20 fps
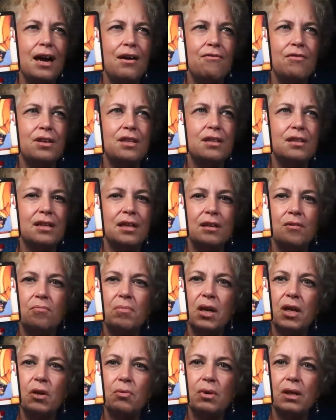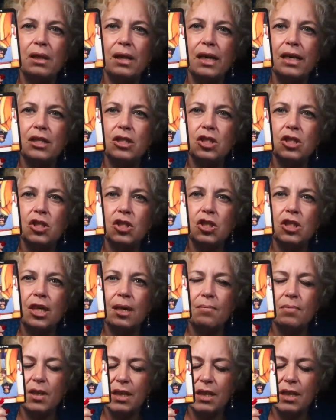everything but a relationship.